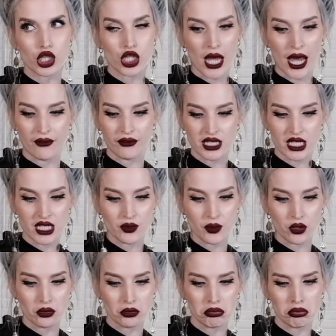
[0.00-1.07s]
half a
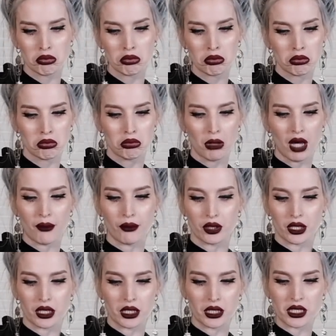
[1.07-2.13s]
teaspoon. I'm
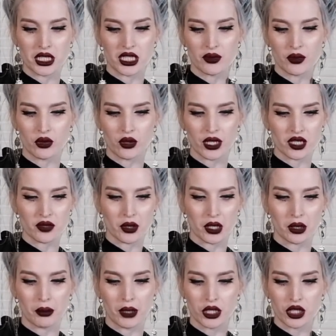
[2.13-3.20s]
putting in a teaspoon. I just put a
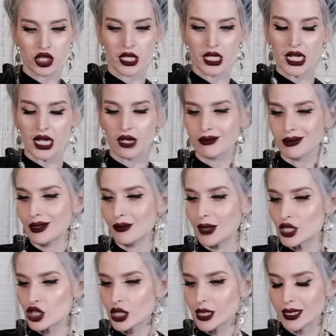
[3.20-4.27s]
bunch in. I don't really
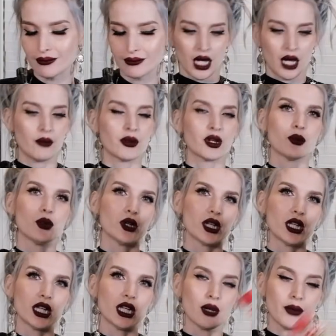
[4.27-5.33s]
measure it. I'm gonna put
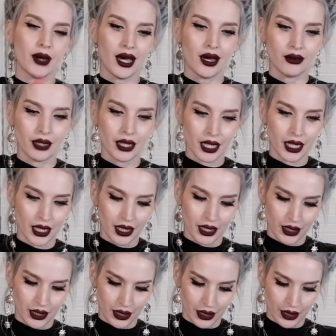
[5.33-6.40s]
in about
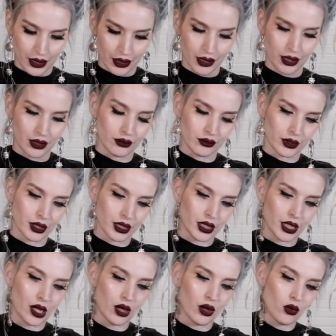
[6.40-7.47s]
I don't really
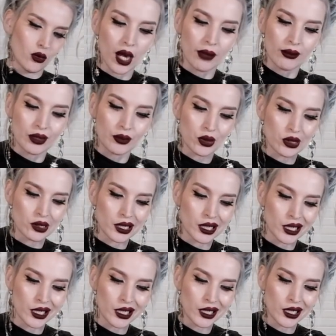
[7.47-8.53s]
know, probably
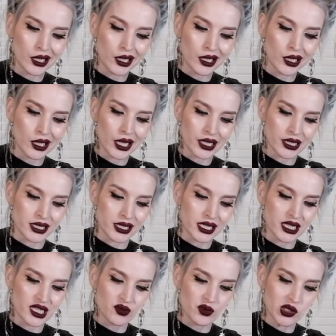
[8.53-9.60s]
putting a
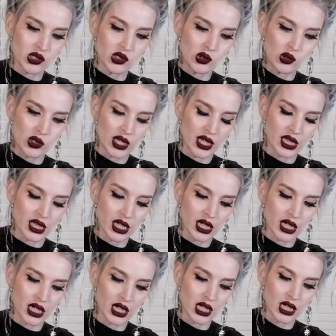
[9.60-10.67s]
teaspoon in
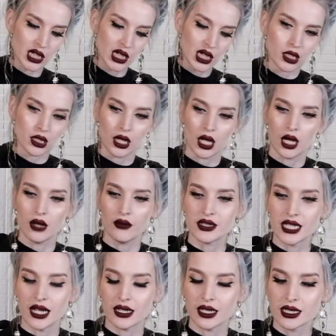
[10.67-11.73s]
there of
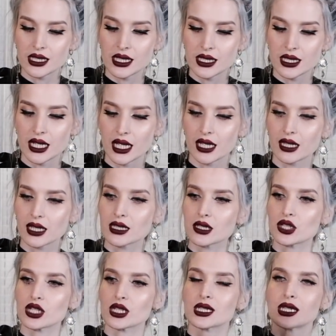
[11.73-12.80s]
Italian seasoning, and this is
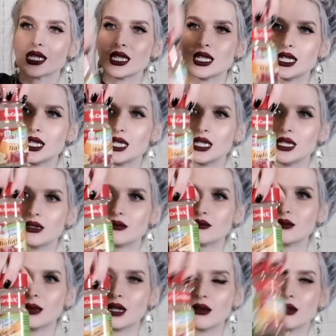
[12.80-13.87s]
just the,
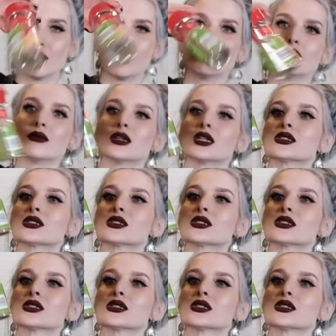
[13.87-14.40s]
I don't know, what is